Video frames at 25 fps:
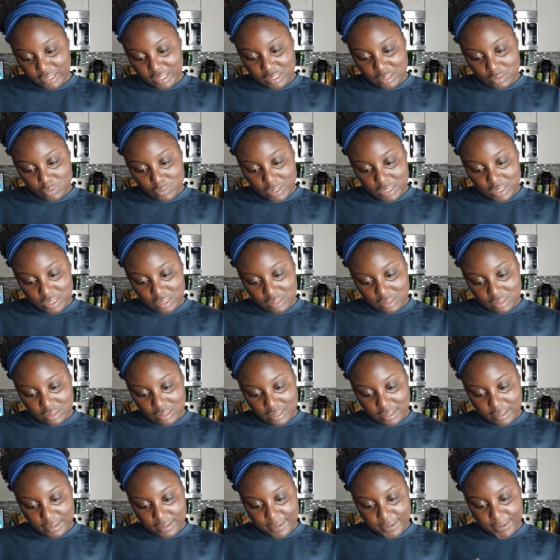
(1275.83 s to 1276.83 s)
This one is
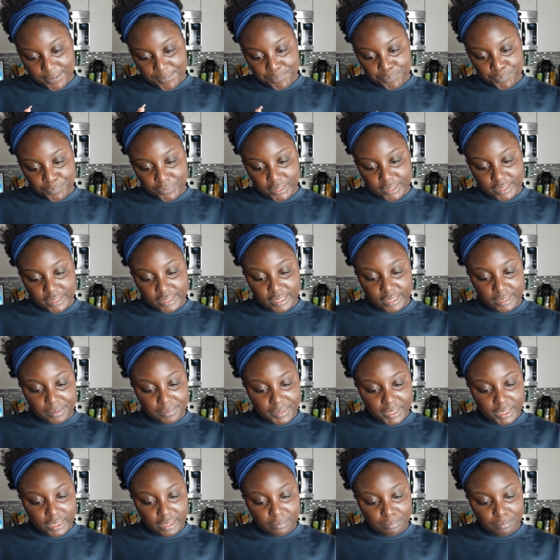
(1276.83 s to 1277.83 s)
the
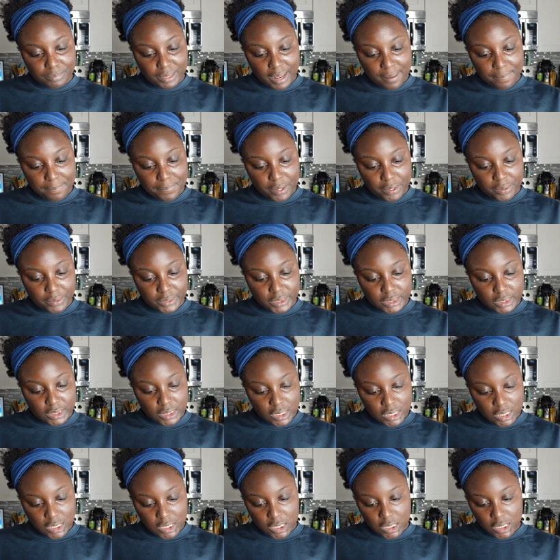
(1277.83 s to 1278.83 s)
cinnamon and blackberry
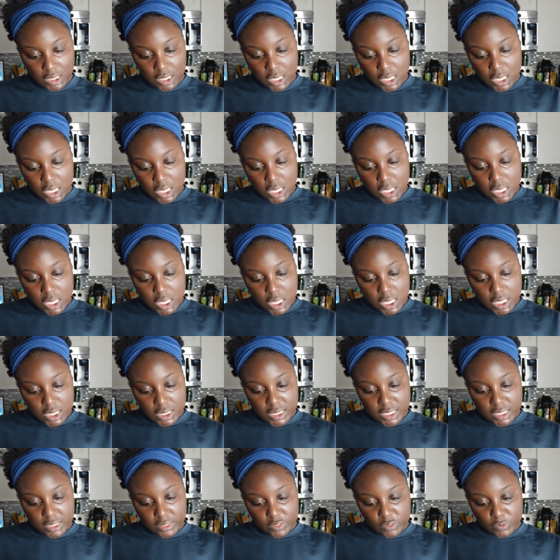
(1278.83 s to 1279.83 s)
tea.
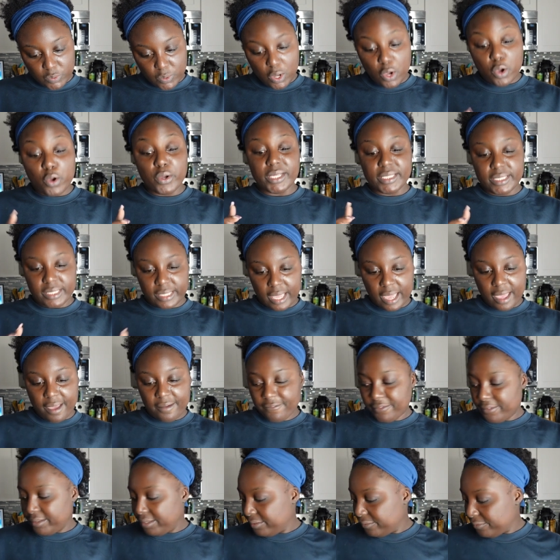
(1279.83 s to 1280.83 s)
This, oh, it's
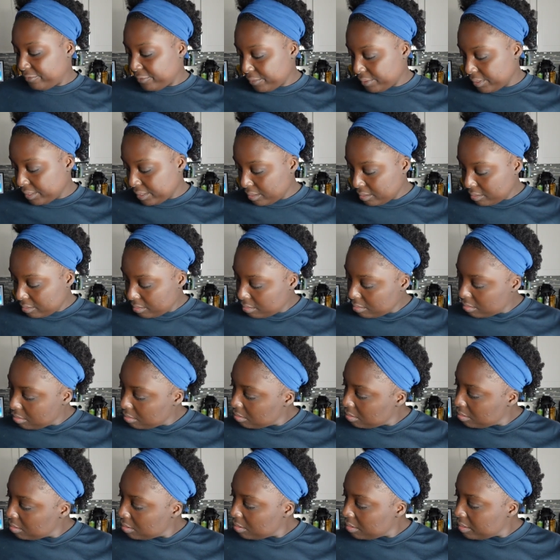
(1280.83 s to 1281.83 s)
caffeine free.
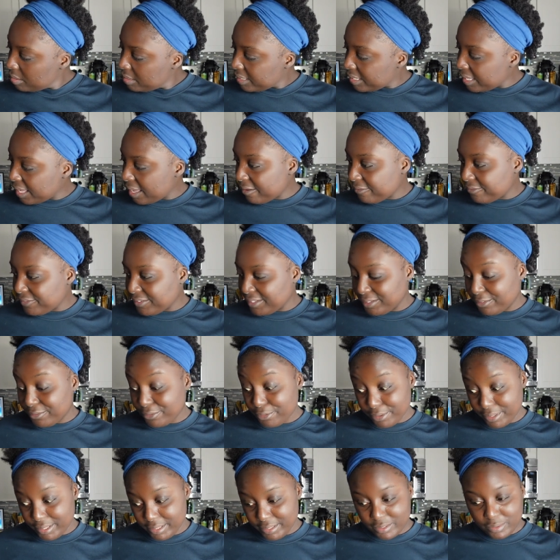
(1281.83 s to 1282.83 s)
Caffeine
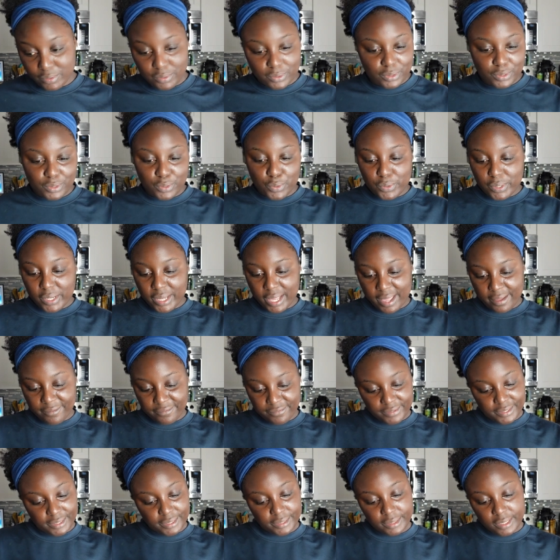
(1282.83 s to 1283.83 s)
free, so no
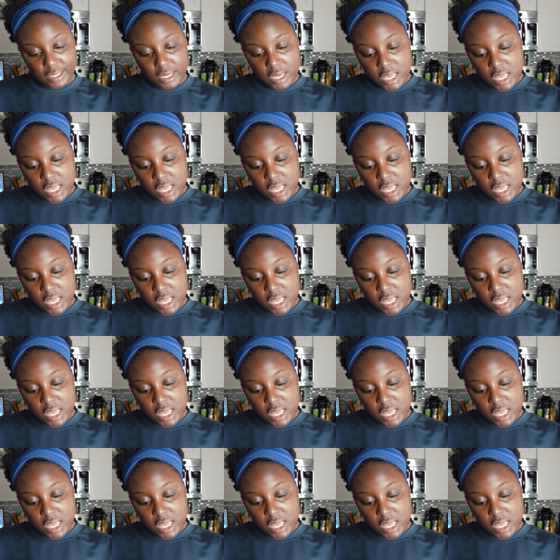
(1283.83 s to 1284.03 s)
caffeine.